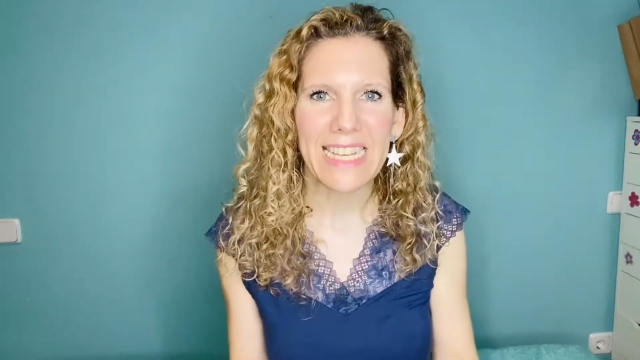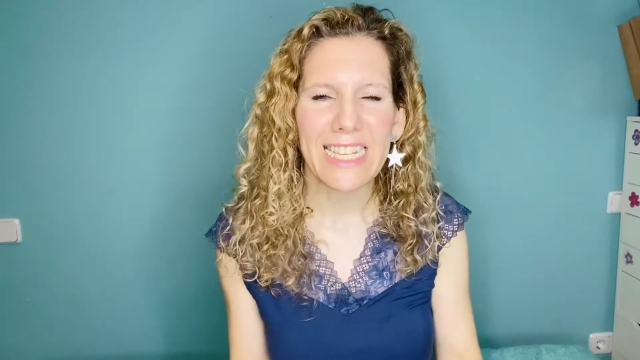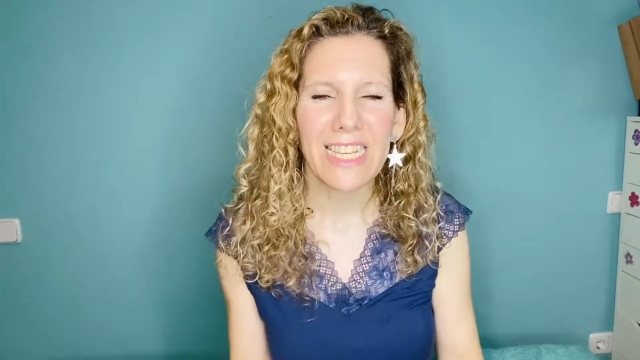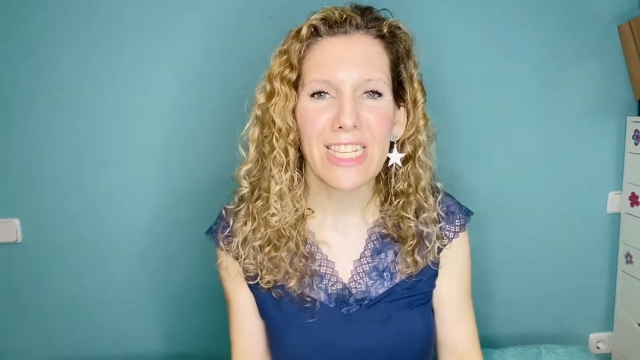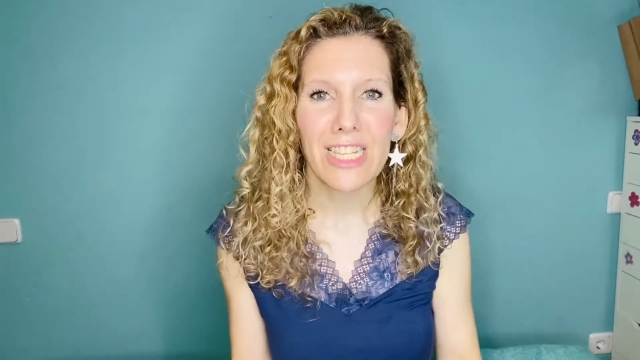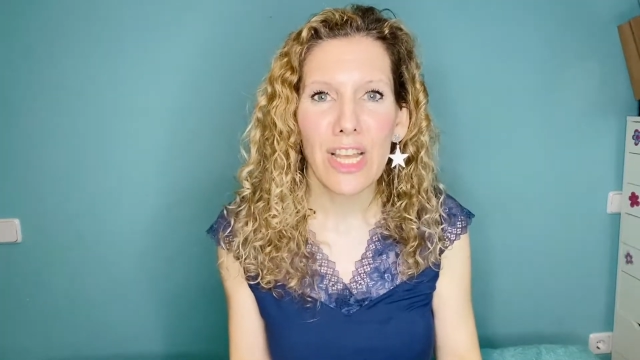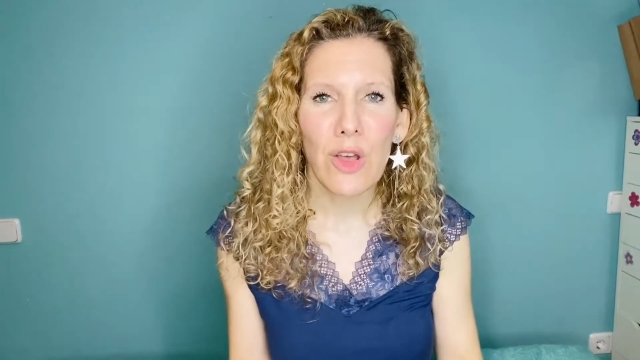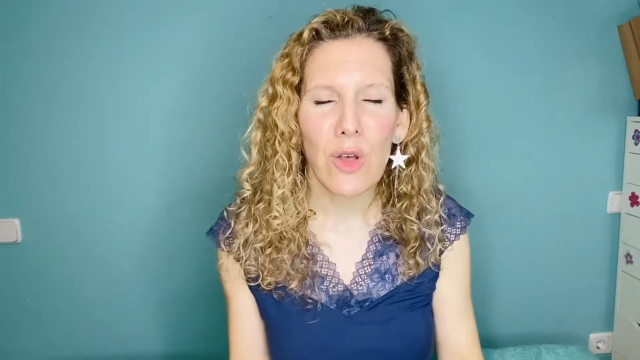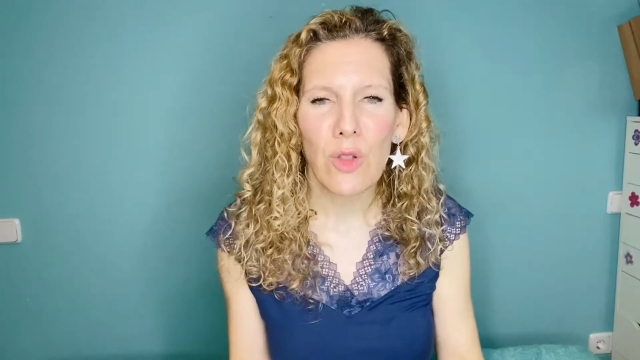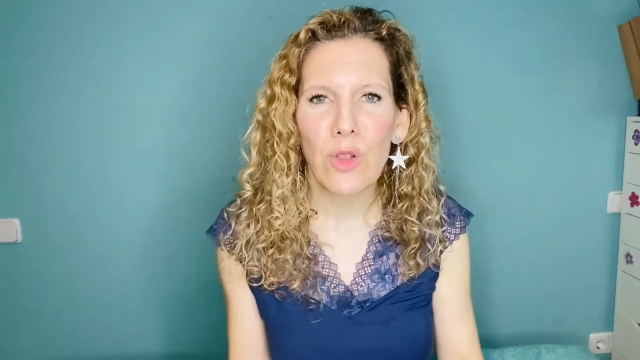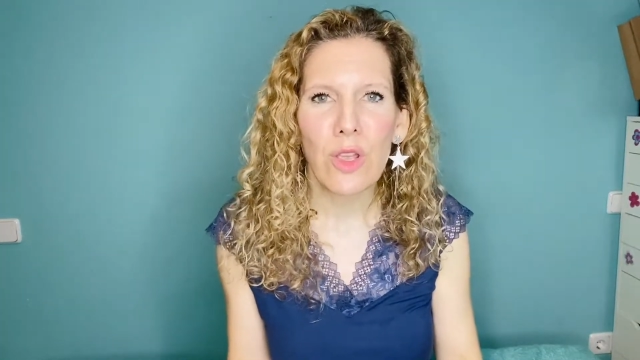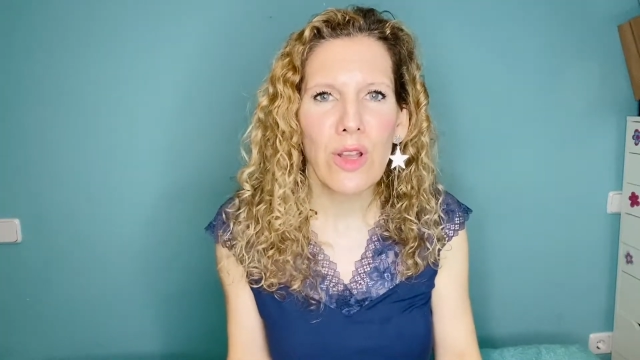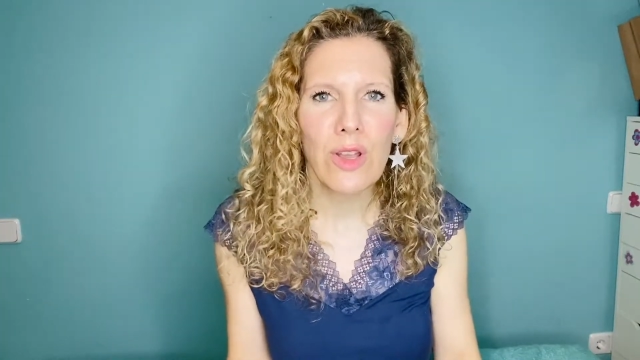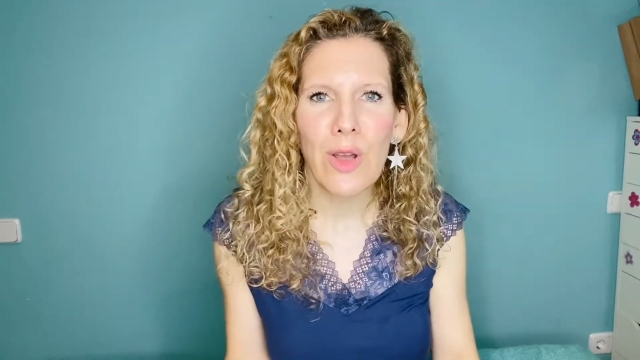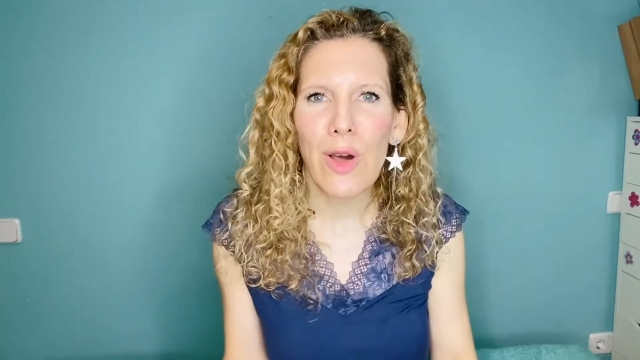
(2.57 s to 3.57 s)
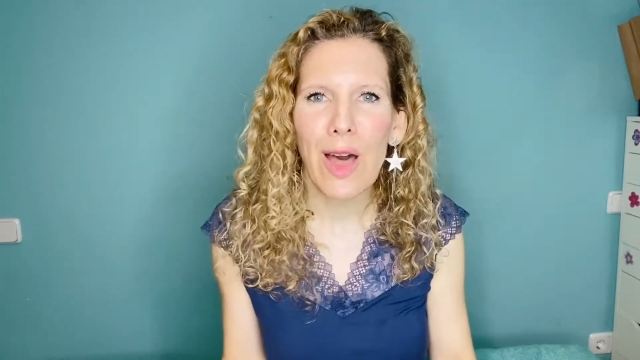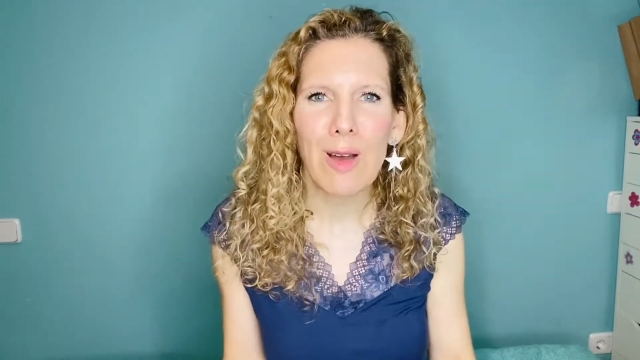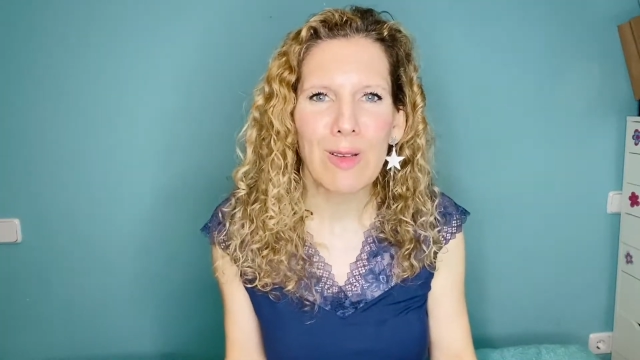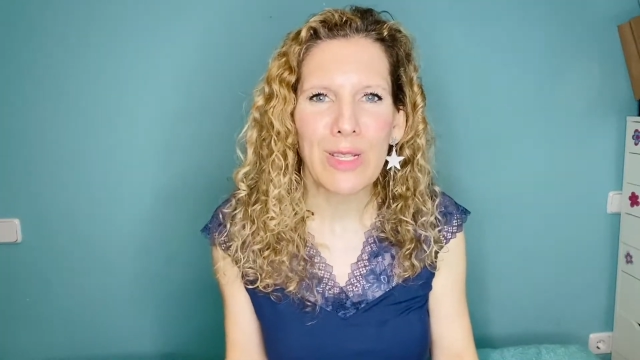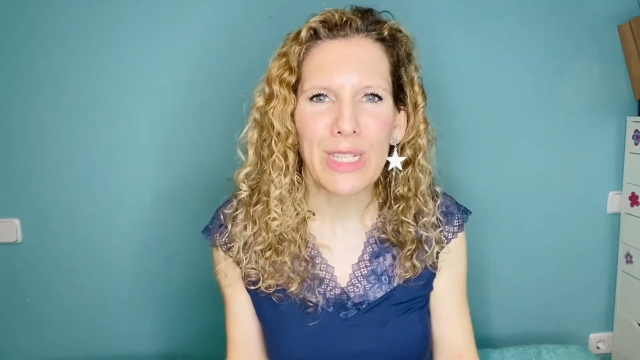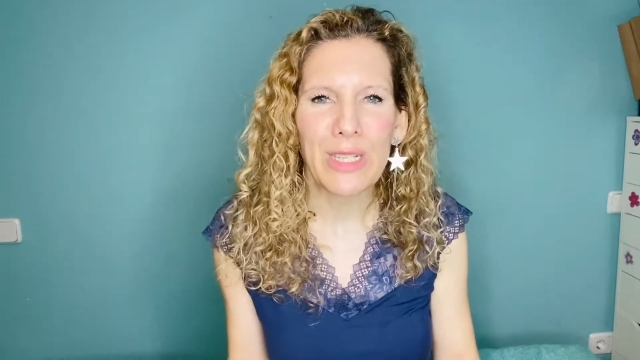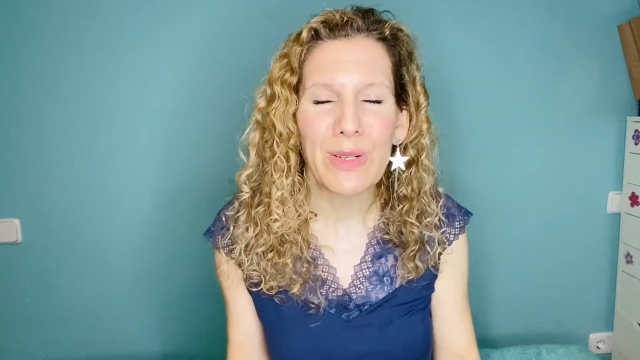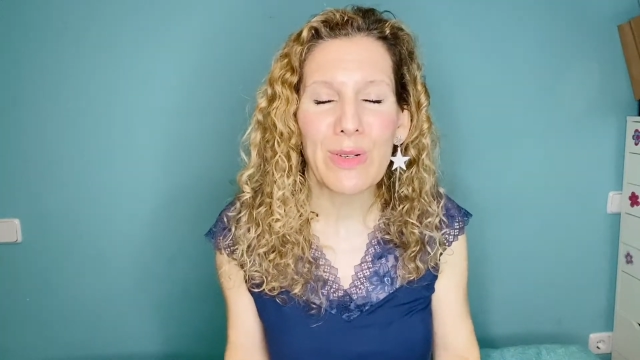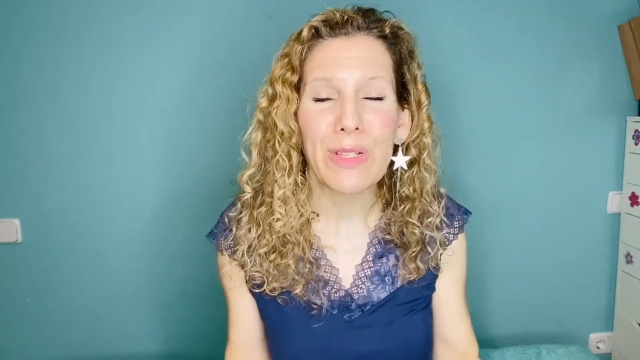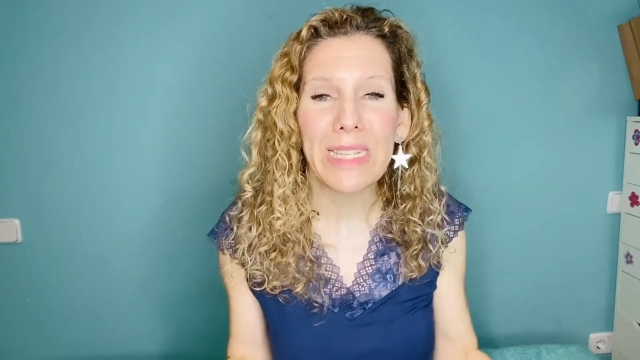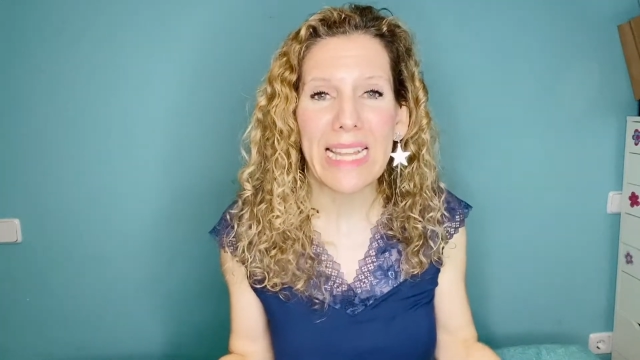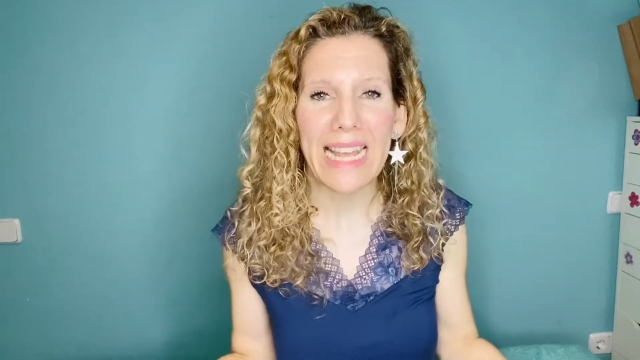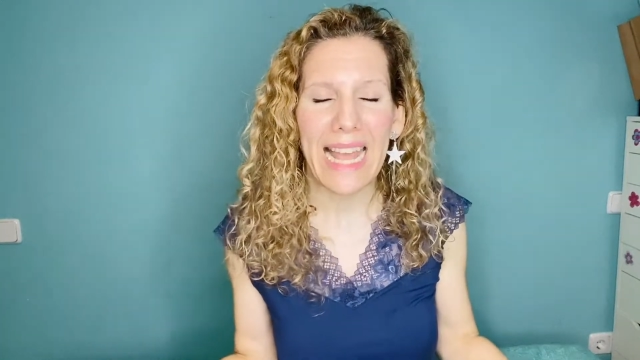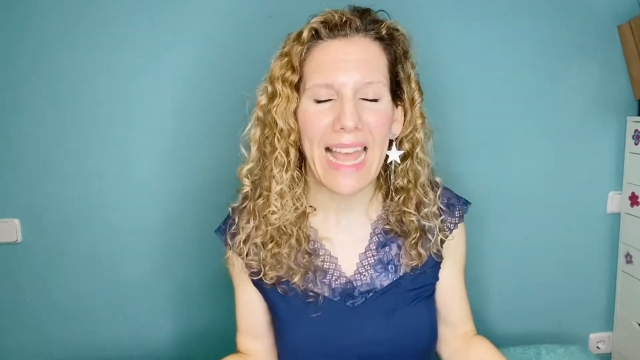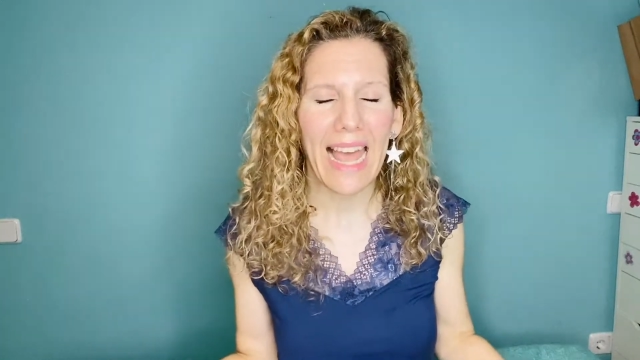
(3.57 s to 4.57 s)
So, do you know how to use
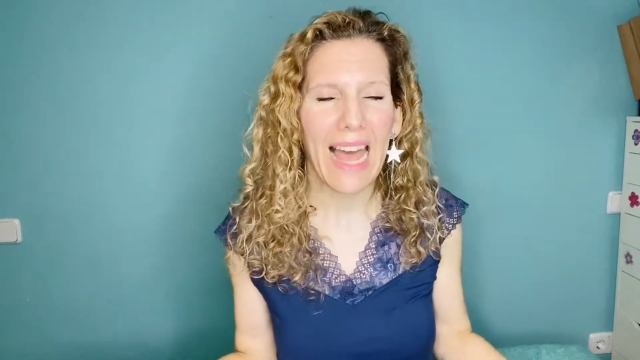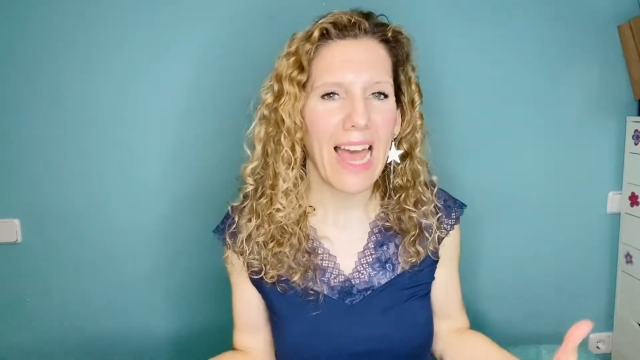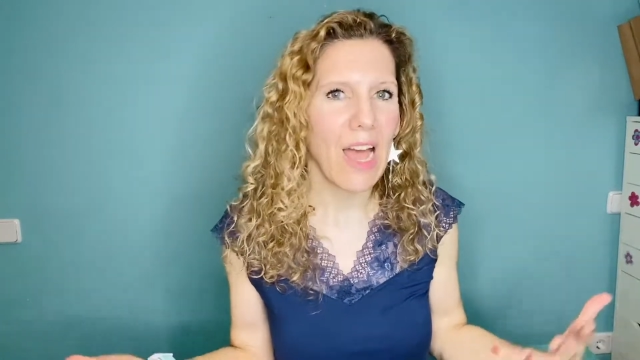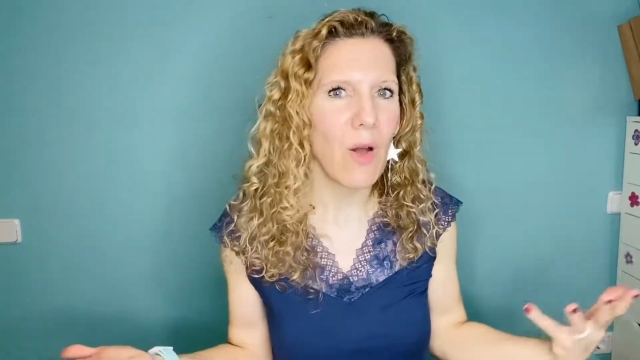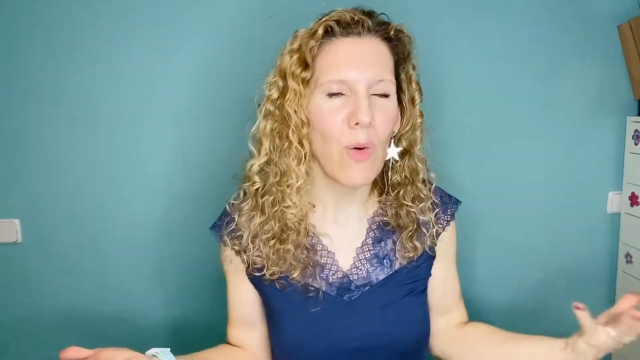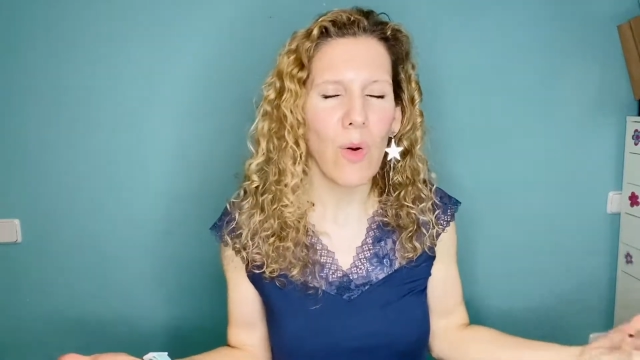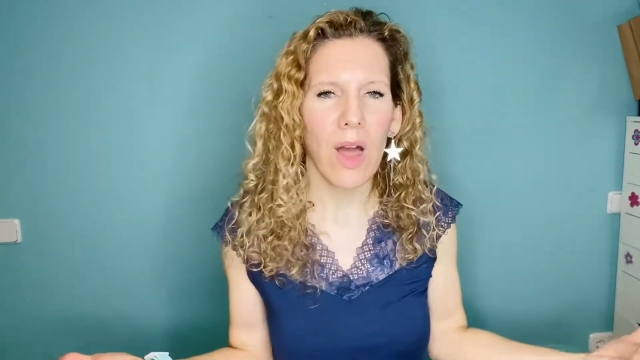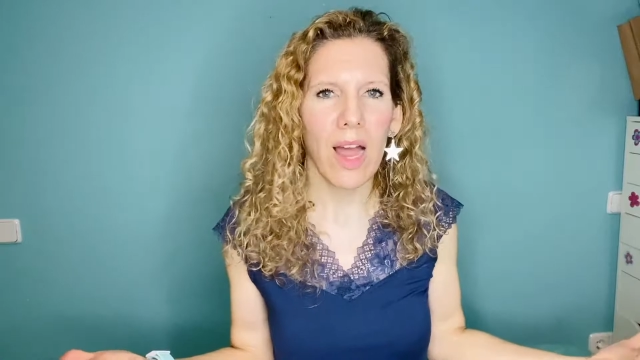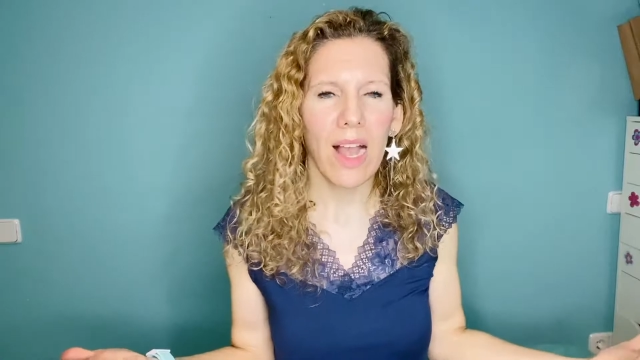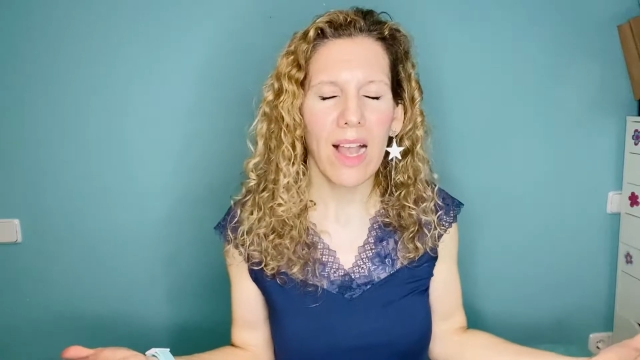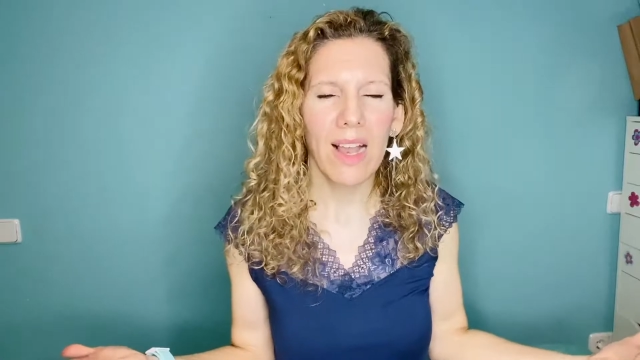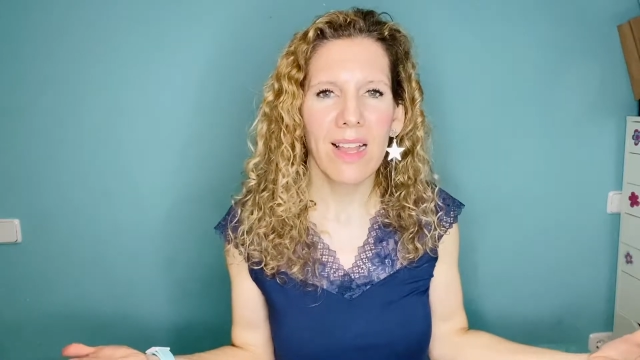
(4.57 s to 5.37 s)
qué and cuál?